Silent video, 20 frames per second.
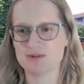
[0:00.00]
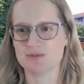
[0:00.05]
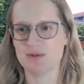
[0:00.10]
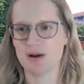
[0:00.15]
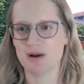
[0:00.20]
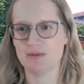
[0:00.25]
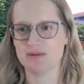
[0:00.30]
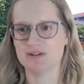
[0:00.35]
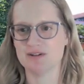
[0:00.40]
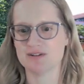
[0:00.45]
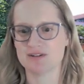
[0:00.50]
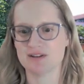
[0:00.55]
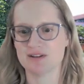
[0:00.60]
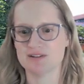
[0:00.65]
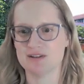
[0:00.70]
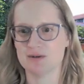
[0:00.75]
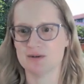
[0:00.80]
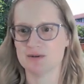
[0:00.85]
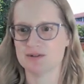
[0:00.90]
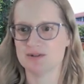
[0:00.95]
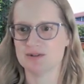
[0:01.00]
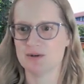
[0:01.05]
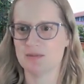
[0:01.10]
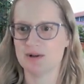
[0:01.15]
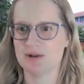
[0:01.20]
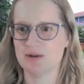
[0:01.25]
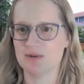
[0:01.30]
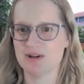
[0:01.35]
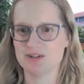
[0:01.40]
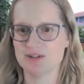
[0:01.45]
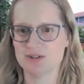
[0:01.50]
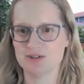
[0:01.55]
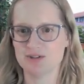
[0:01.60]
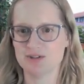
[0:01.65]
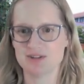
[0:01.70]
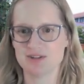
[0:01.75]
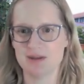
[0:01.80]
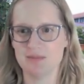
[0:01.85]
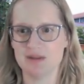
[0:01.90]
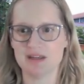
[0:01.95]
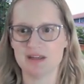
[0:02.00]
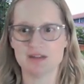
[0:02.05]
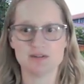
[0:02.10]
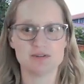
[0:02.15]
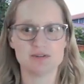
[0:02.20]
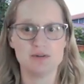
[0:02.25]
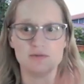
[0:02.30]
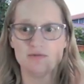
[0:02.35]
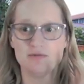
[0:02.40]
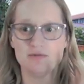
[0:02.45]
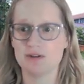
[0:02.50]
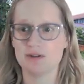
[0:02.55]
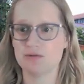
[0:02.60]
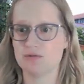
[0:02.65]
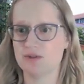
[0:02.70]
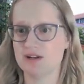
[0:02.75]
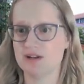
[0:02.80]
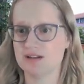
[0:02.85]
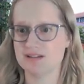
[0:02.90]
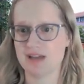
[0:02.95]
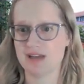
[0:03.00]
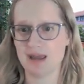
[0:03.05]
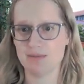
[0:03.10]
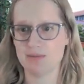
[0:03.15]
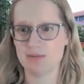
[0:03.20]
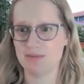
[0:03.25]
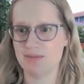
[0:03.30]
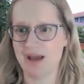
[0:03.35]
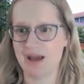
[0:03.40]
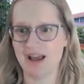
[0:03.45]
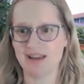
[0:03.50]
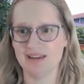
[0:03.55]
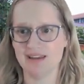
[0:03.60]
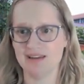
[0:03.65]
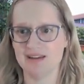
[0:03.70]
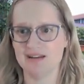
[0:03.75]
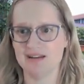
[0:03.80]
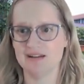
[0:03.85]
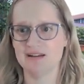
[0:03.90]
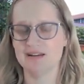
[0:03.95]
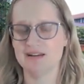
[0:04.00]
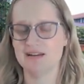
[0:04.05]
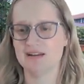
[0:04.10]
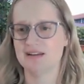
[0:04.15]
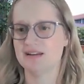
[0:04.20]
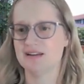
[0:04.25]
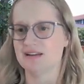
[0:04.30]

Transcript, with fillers: It's probably just because there were so many questions coming in. So feel free to type it back in